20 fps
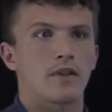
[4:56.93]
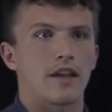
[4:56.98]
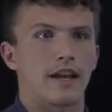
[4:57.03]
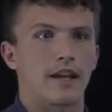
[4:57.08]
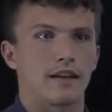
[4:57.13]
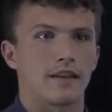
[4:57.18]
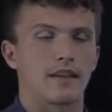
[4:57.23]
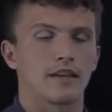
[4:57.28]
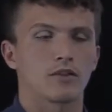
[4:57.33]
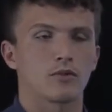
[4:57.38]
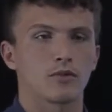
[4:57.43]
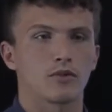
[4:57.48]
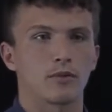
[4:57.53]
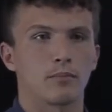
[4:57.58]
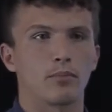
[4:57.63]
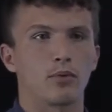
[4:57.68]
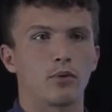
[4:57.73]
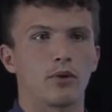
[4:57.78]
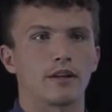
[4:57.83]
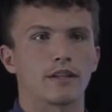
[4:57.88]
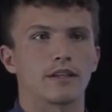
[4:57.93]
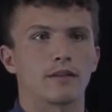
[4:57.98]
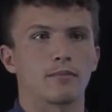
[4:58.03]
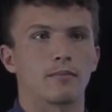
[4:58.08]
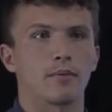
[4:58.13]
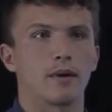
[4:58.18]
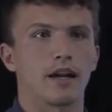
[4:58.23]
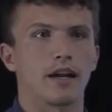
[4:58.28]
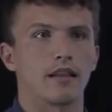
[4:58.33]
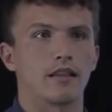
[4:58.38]
And this was
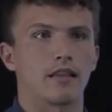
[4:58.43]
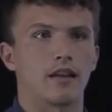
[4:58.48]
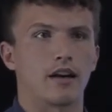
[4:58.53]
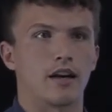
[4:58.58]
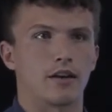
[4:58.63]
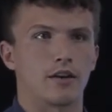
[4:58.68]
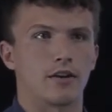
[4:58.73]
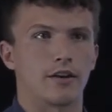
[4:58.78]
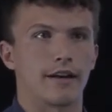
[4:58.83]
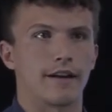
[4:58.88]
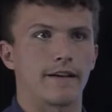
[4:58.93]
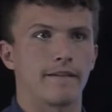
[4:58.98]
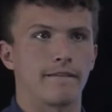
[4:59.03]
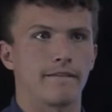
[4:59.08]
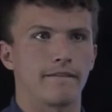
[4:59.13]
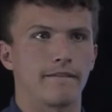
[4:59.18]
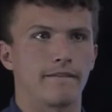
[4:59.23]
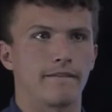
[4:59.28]
appointed by lottery.